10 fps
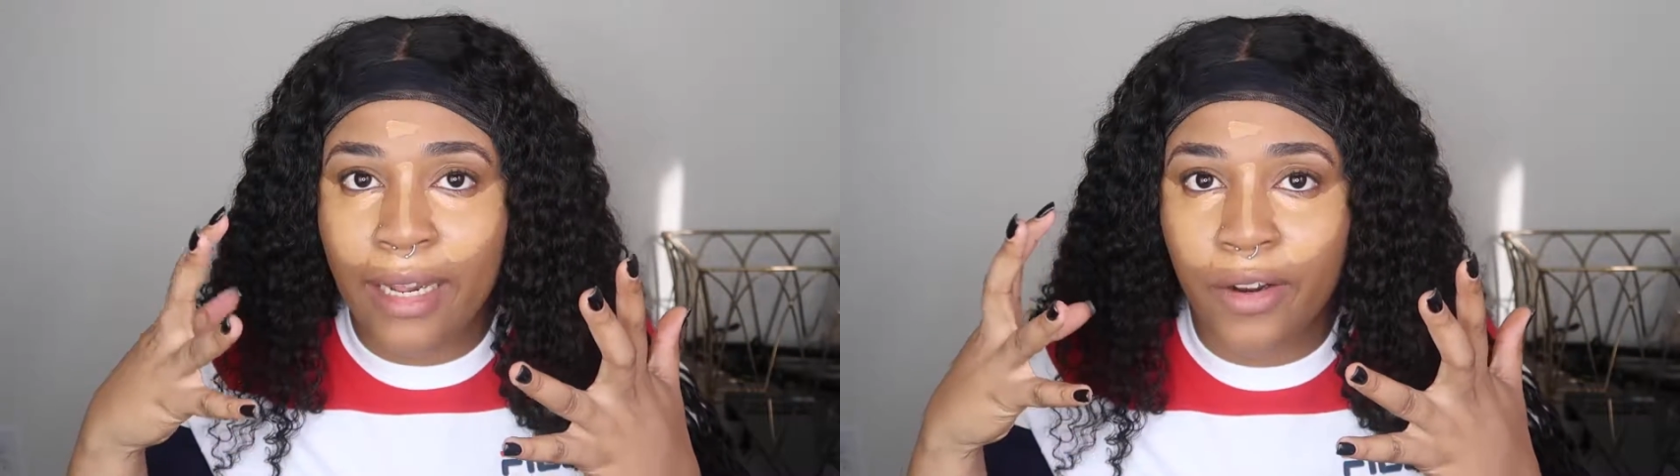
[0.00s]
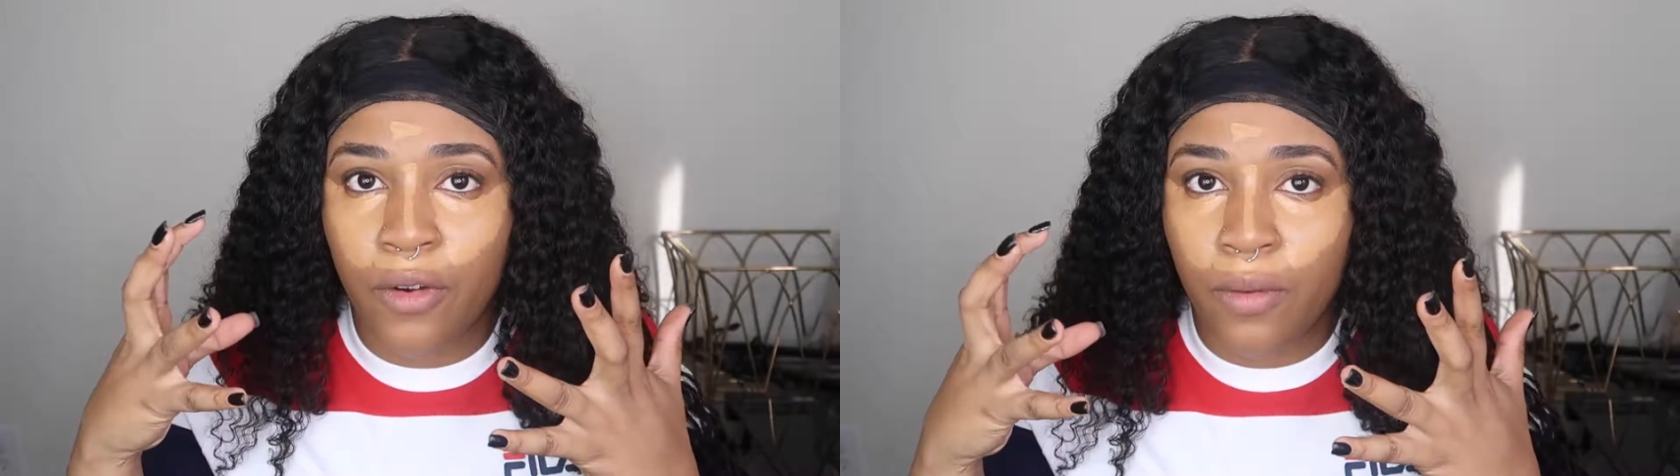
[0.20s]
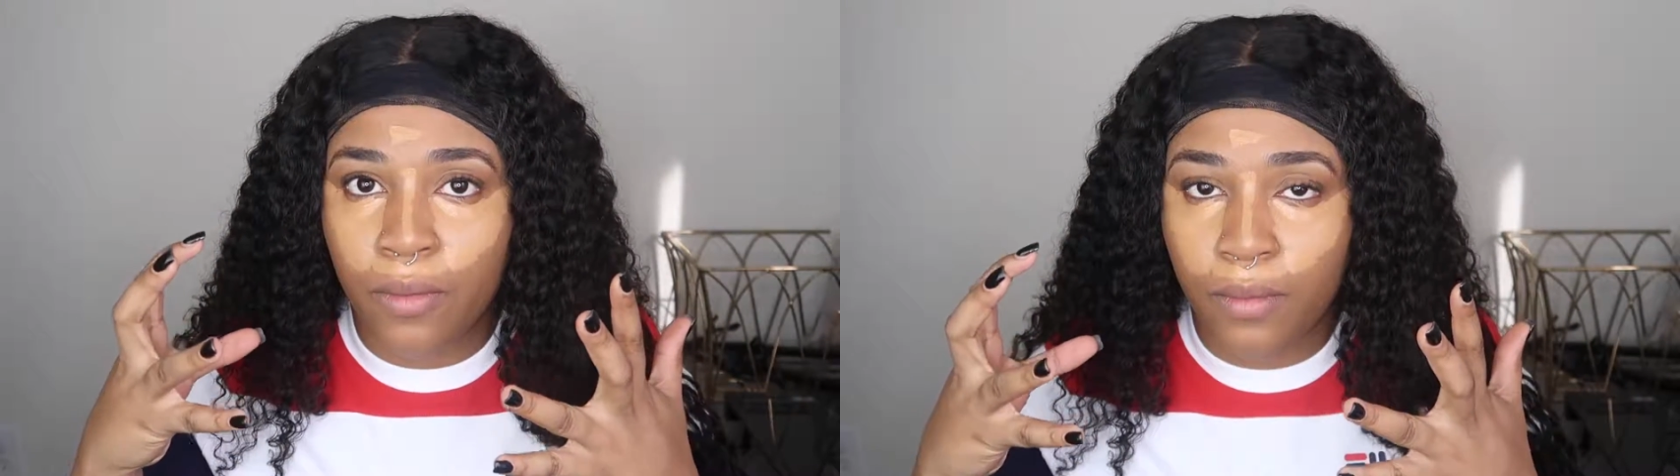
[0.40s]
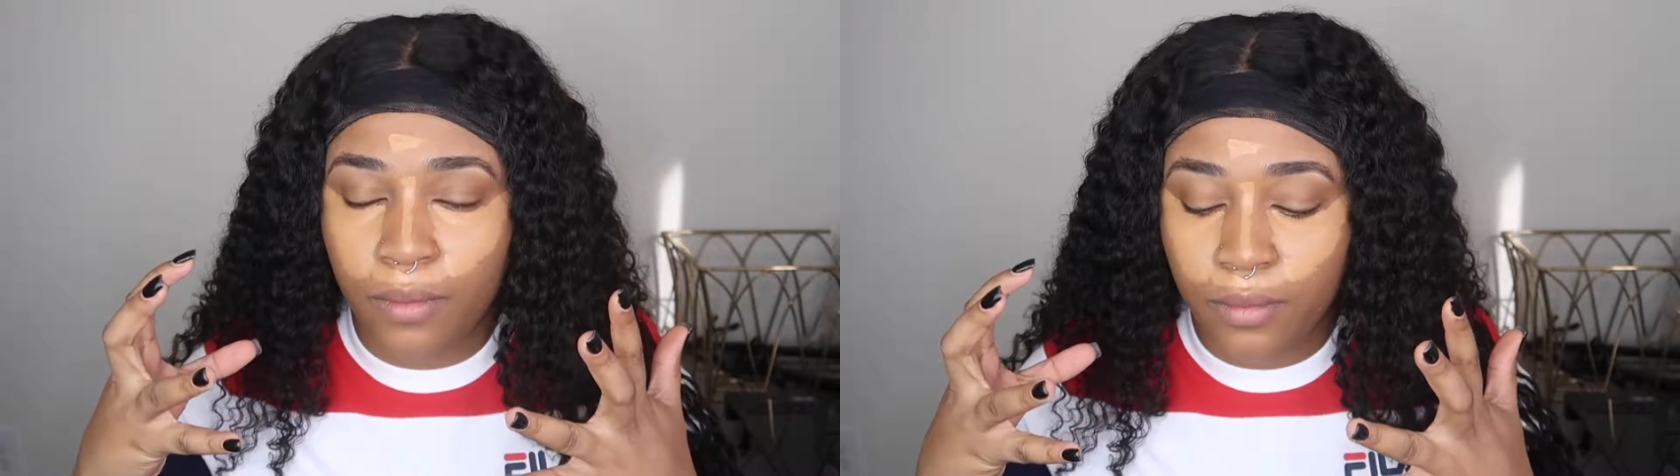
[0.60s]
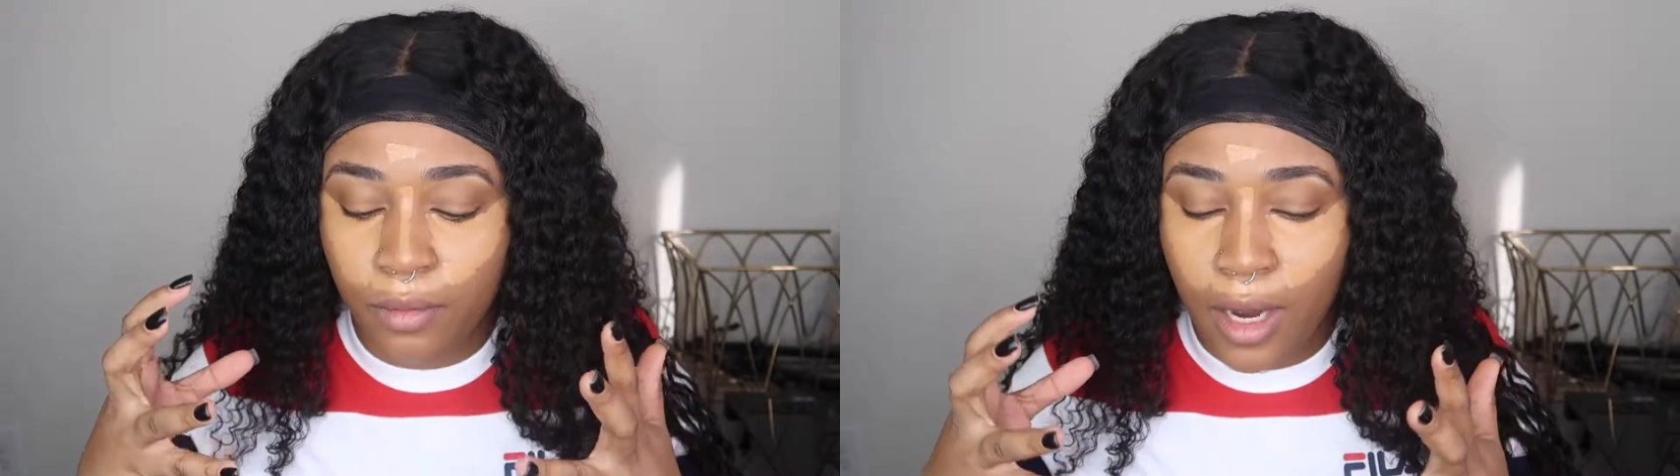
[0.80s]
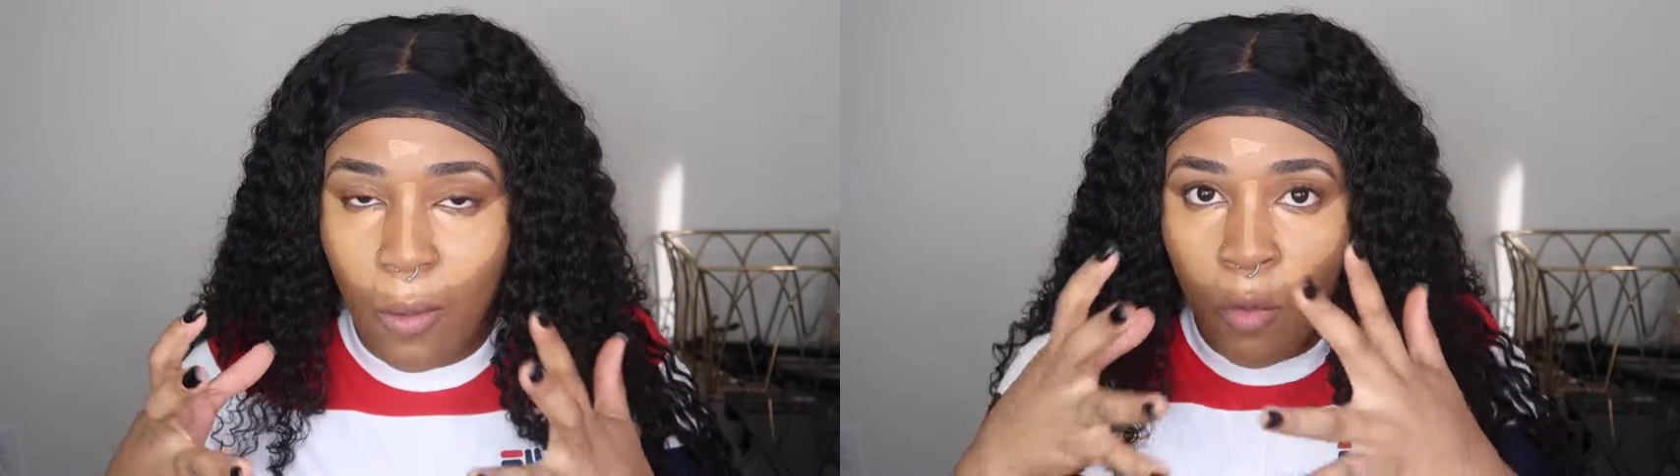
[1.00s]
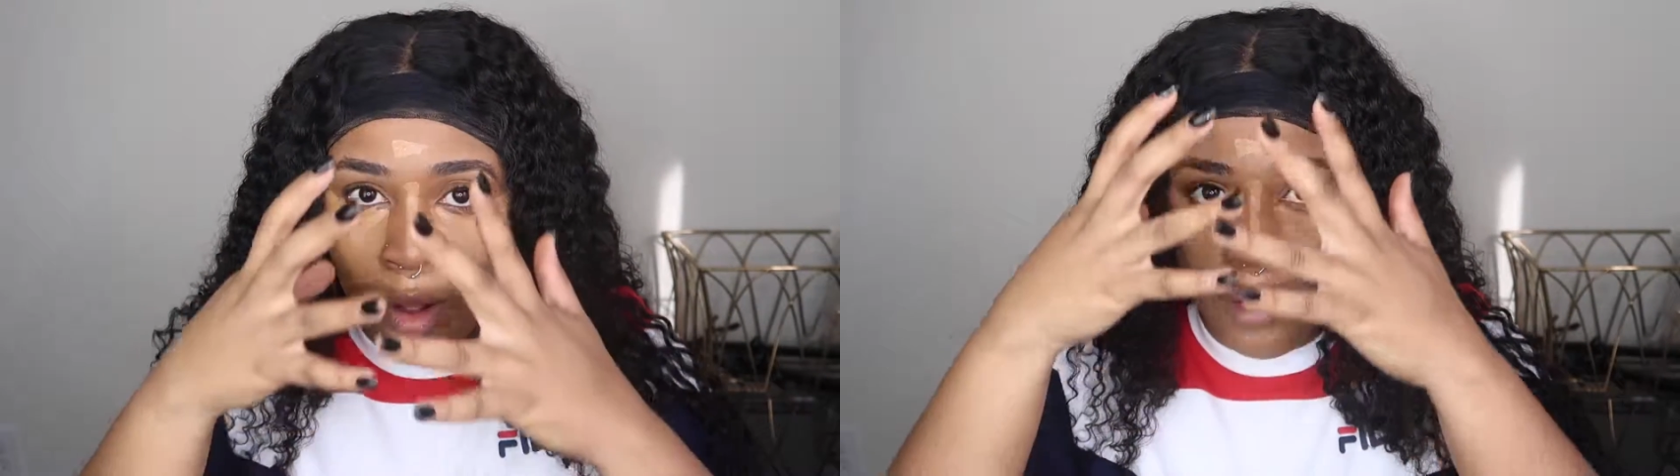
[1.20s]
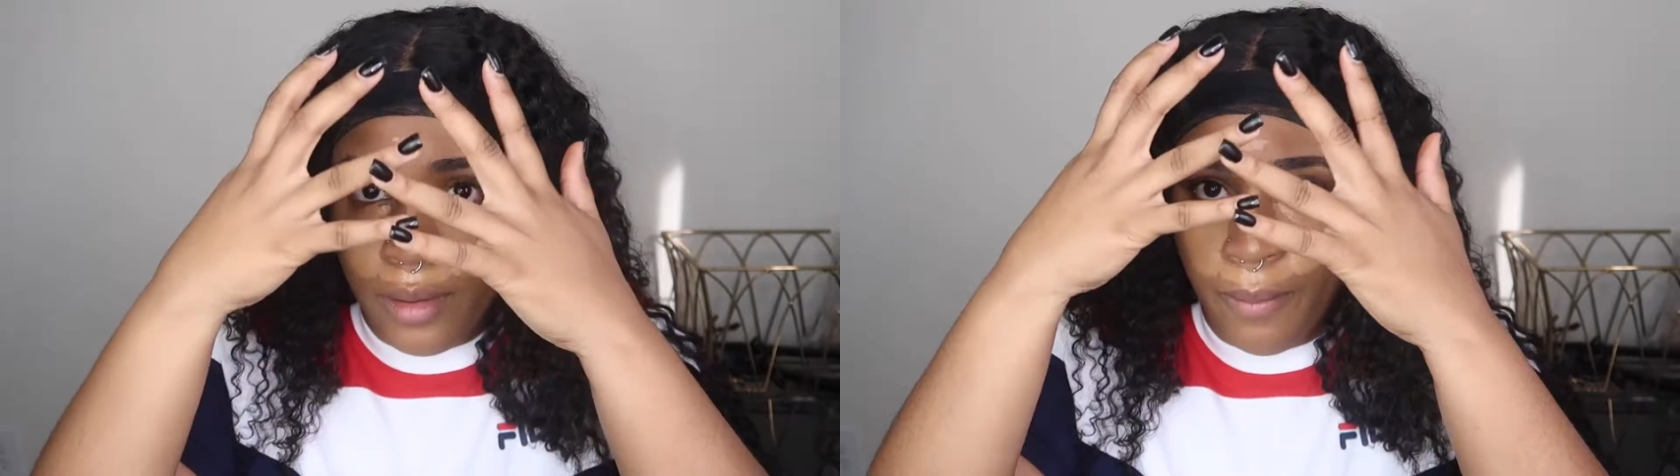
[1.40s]
I
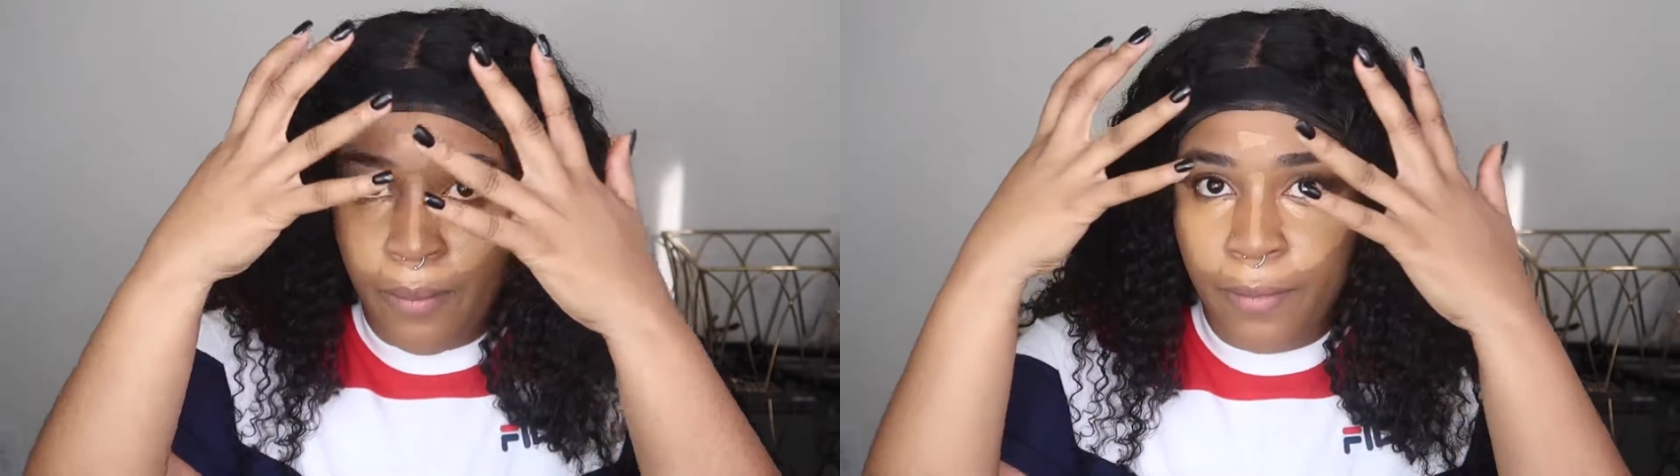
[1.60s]
want